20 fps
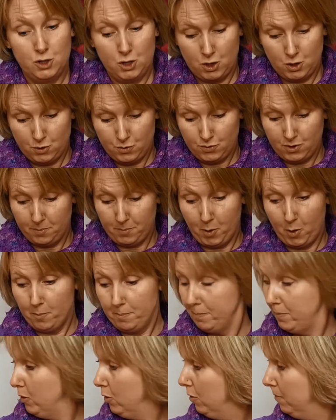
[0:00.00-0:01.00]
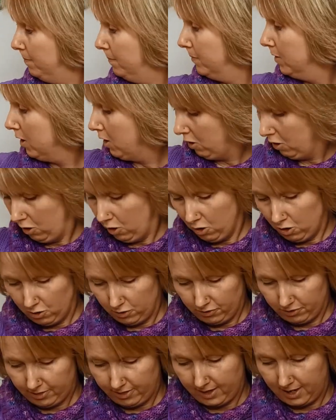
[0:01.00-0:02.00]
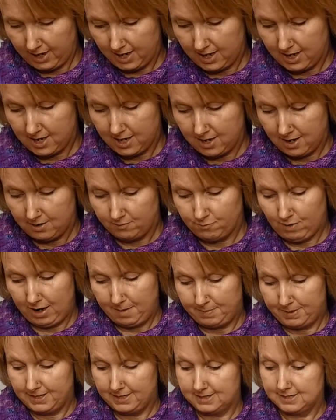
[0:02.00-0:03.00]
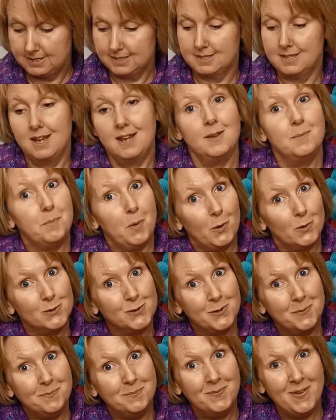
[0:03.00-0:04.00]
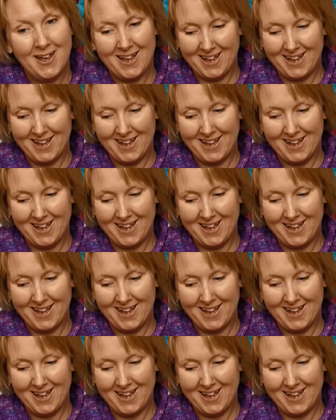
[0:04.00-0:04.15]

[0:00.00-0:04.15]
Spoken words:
do the pom-pom on the rabbit's bottom.